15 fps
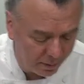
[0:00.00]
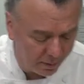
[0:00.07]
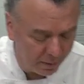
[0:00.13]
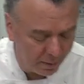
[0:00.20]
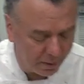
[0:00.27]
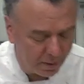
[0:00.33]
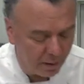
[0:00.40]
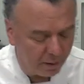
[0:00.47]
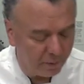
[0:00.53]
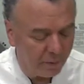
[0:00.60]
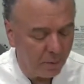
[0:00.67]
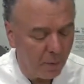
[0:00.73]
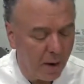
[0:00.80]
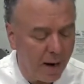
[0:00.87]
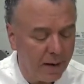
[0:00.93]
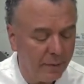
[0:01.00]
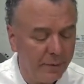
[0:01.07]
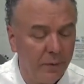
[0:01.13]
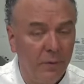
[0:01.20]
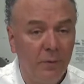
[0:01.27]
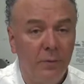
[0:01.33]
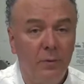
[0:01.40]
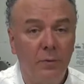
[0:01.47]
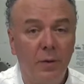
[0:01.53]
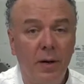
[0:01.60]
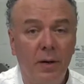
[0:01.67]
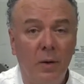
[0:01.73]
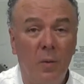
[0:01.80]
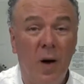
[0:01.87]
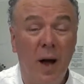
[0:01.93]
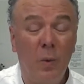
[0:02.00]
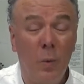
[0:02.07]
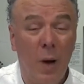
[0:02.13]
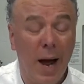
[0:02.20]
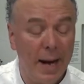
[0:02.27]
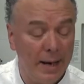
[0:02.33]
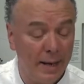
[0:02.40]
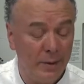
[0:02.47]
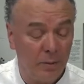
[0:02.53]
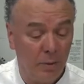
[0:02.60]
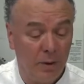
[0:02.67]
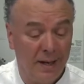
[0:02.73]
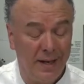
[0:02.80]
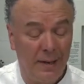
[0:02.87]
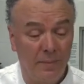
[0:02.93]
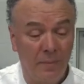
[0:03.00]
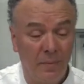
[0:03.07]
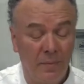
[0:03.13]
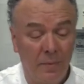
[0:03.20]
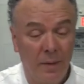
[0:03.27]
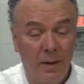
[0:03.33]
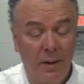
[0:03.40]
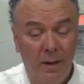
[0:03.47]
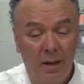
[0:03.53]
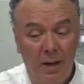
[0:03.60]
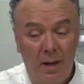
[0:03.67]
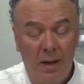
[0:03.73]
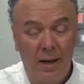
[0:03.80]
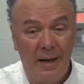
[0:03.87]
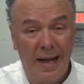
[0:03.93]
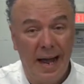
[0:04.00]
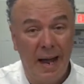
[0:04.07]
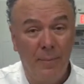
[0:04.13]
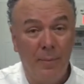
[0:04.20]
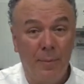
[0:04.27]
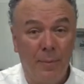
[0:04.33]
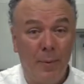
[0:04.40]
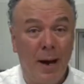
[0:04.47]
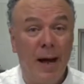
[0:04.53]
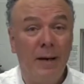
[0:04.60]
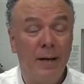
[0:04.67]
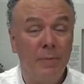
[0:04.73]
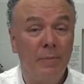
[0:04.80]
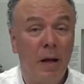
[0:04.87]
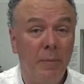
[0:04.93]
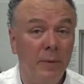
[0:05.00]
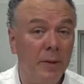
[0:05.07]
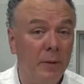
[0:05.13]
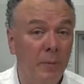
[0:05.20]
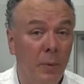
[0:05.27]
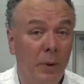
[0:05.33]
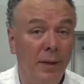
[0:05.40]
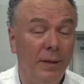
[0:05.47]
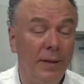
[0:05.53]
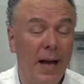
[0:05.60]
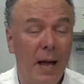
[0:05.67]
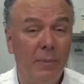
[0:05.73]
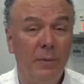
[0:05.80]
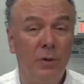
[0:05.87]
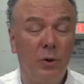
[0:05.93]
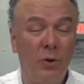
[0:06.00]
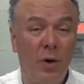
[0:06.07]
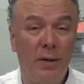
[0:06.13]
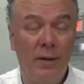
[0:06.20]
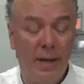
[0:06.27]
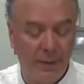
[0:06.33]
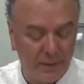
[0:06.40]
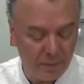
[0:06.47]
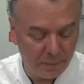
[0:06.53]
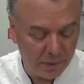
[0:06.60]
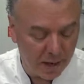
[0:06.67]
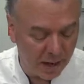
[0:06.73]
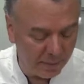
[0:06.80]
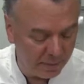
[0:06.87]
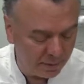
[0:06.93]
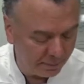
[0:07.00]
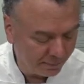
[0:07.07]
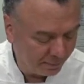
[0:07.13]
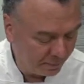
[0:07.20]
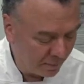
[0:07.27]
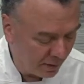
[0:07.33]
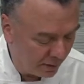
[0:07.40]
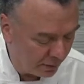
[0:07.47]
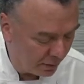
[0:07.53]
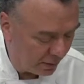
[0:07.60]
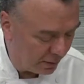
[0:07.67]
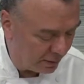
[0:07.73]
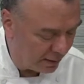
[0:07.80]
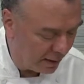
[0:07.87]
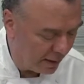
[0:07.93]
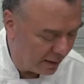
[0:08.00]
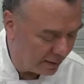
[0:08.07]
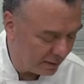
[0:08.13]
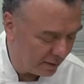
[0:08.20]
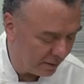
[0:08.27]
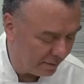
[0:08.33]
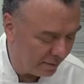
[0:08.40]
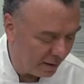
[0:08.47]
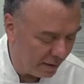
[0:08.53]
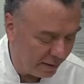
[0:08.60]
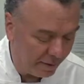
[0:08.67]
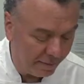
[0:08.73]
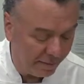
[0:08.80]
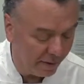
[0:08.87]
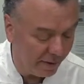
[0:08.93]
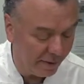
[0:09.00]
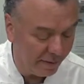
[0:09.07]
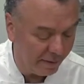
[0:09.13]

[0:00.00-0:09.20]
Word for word: the color of the wine. If you drink a white wine that's really an amber brown, it's probably spoiled. It happens to Chardonnay sometimes. So you can see it's a very, very,